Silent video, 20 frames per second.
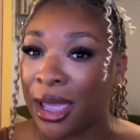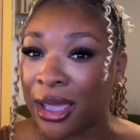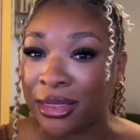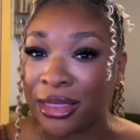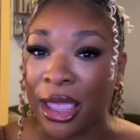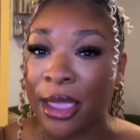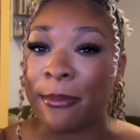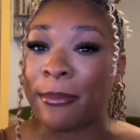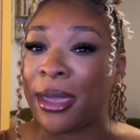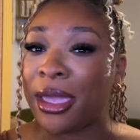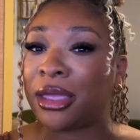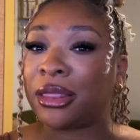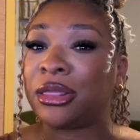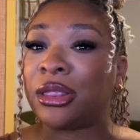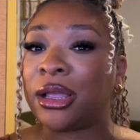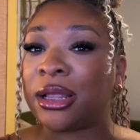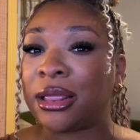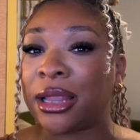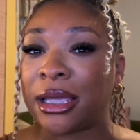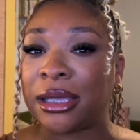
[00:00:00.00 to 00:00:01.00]
They may
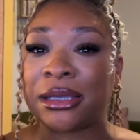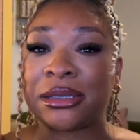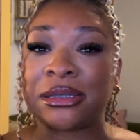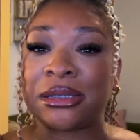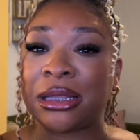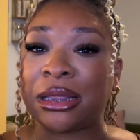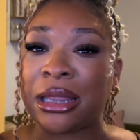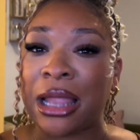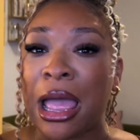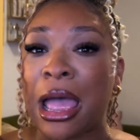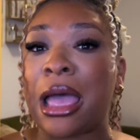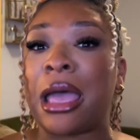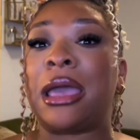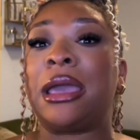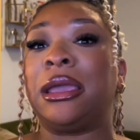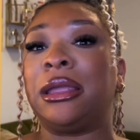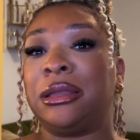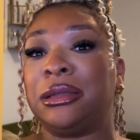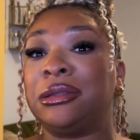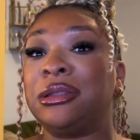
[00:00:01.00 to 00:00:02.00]
look like it's a lie
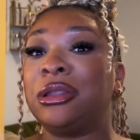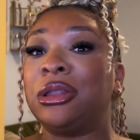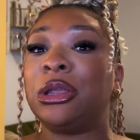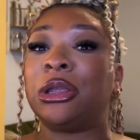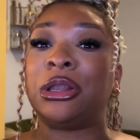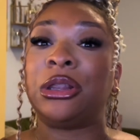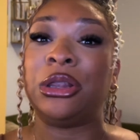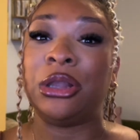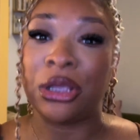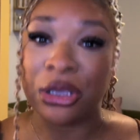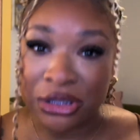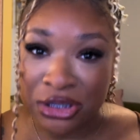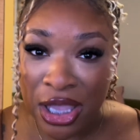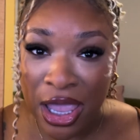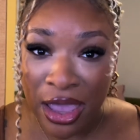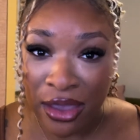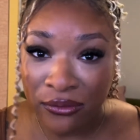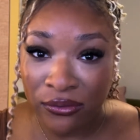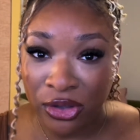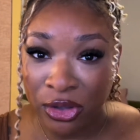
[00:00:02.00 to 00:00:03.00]
and it looks
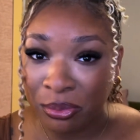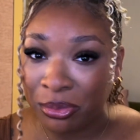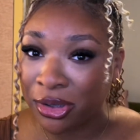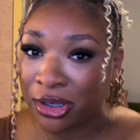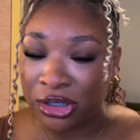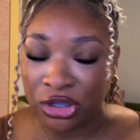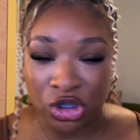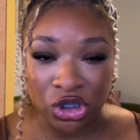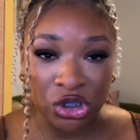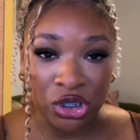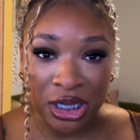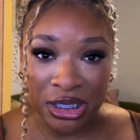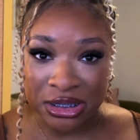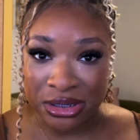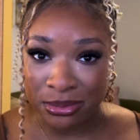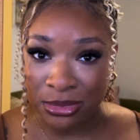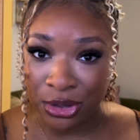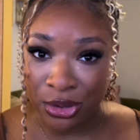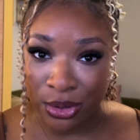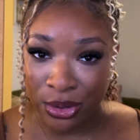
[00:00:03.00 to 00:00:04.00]
heavy, but trust
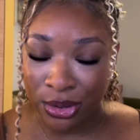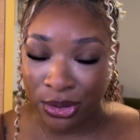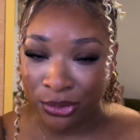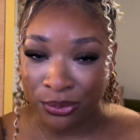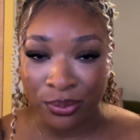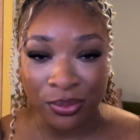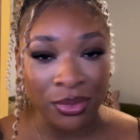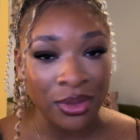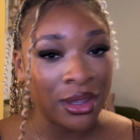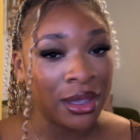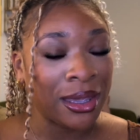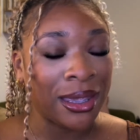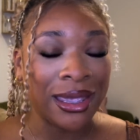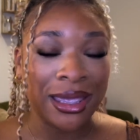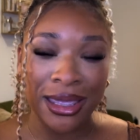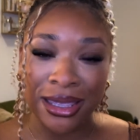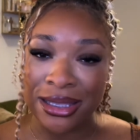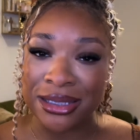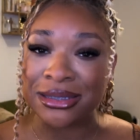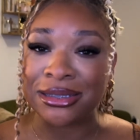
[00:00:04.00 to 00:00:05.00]
me, girl,
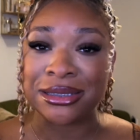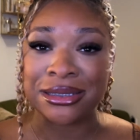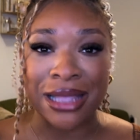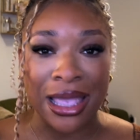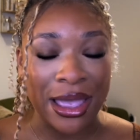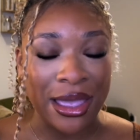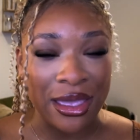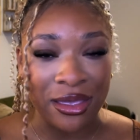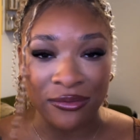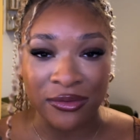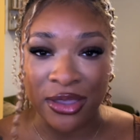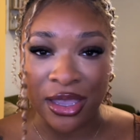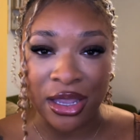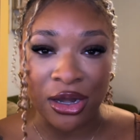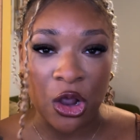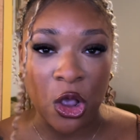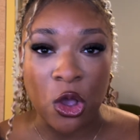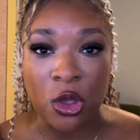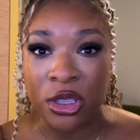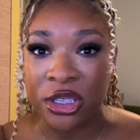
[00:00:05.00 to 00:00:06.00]
it's not heavy at
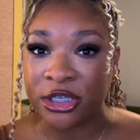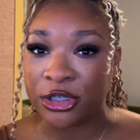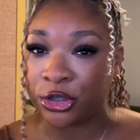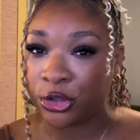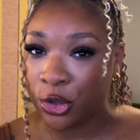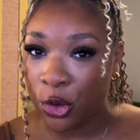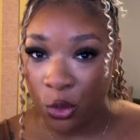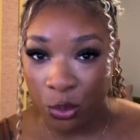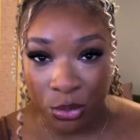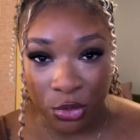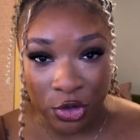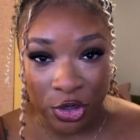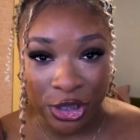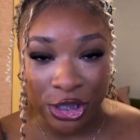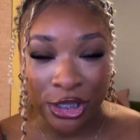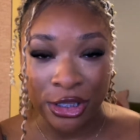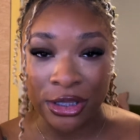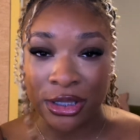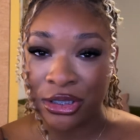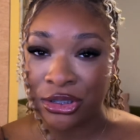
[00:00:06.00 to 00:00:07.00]
all. It's no
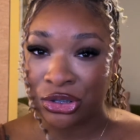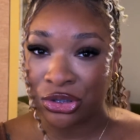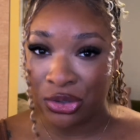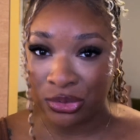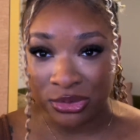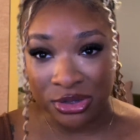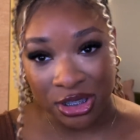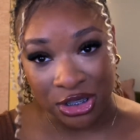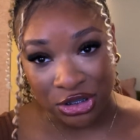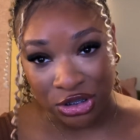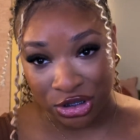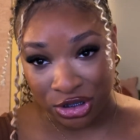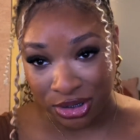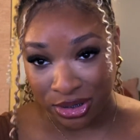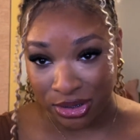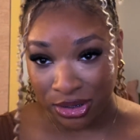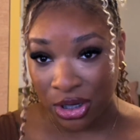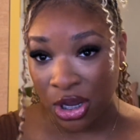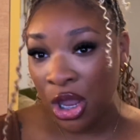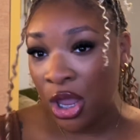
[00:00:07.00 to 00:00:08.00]
pulling, it's no
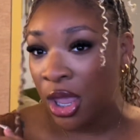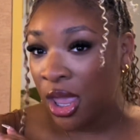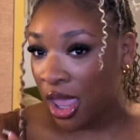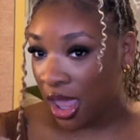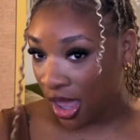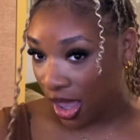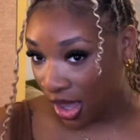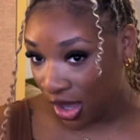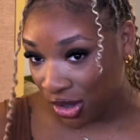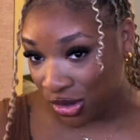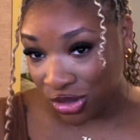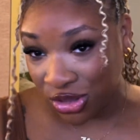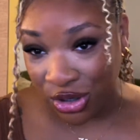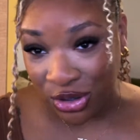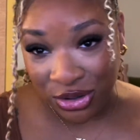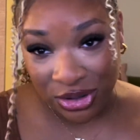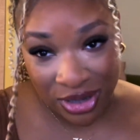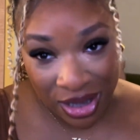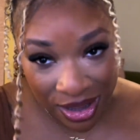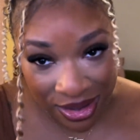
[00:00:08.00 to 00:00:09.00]
tension, and they're
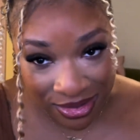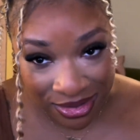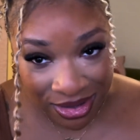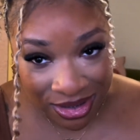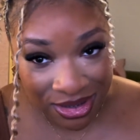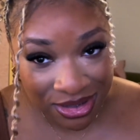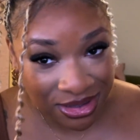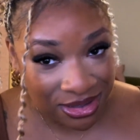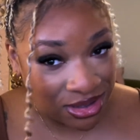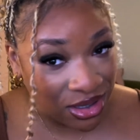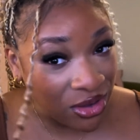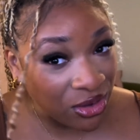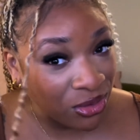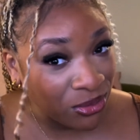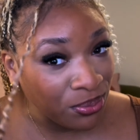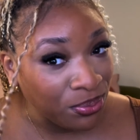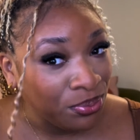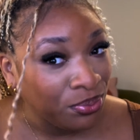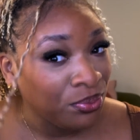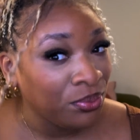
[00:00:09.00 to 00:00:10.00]
knotless. So,
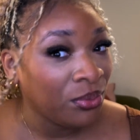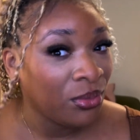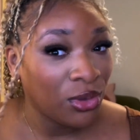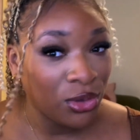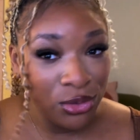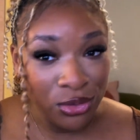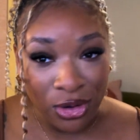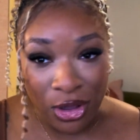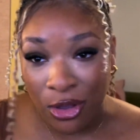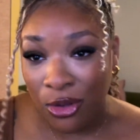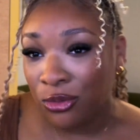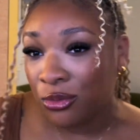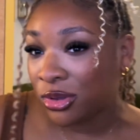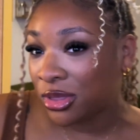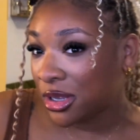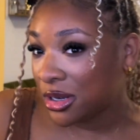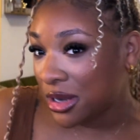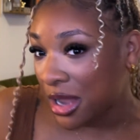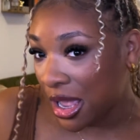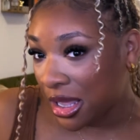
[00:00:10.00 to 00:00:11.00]
you know, with the
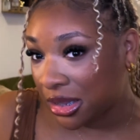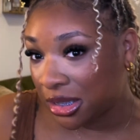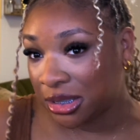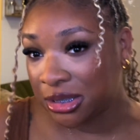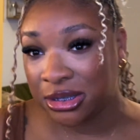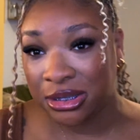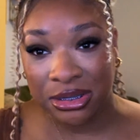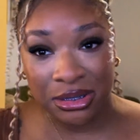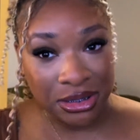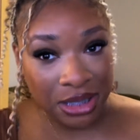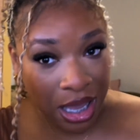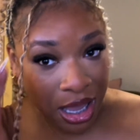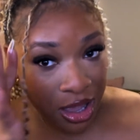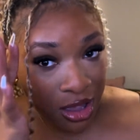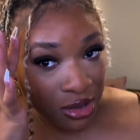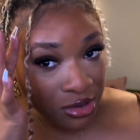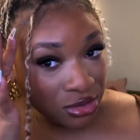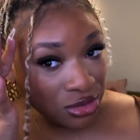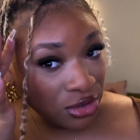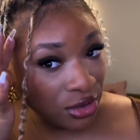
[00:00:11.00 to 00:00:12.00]
knotless
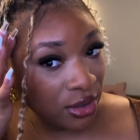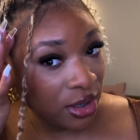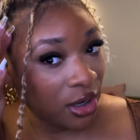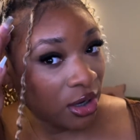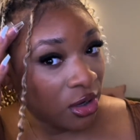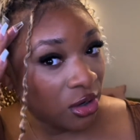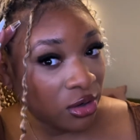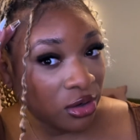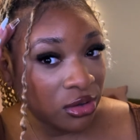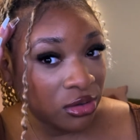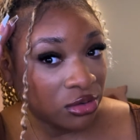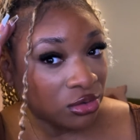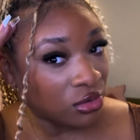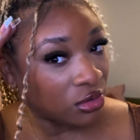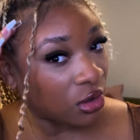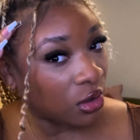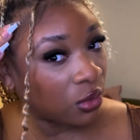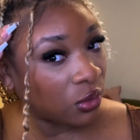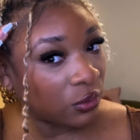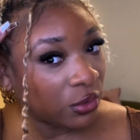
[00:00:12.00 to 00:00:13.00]
style, your hair, you
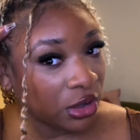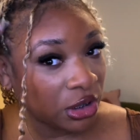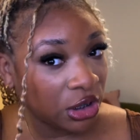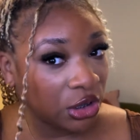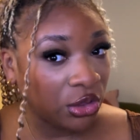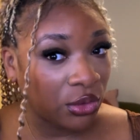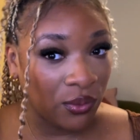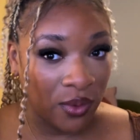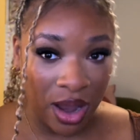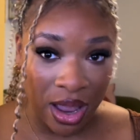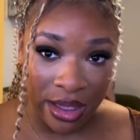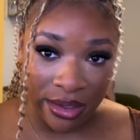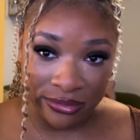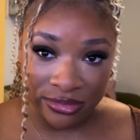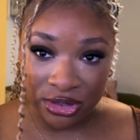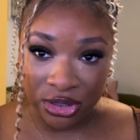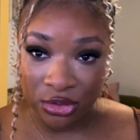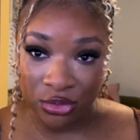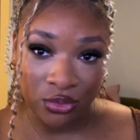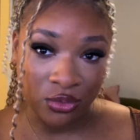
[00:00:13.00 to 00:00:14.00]
know, really thrives
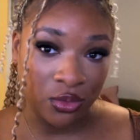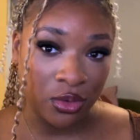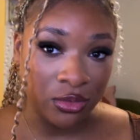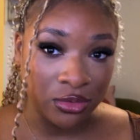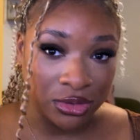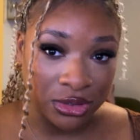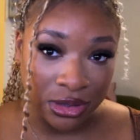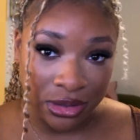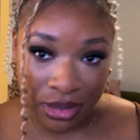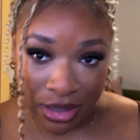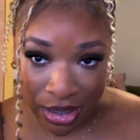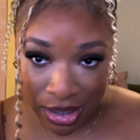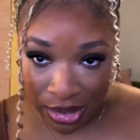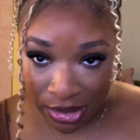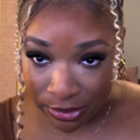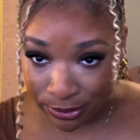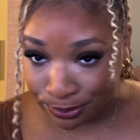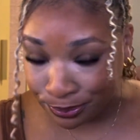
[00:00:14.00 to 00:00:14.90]
and grows a lot.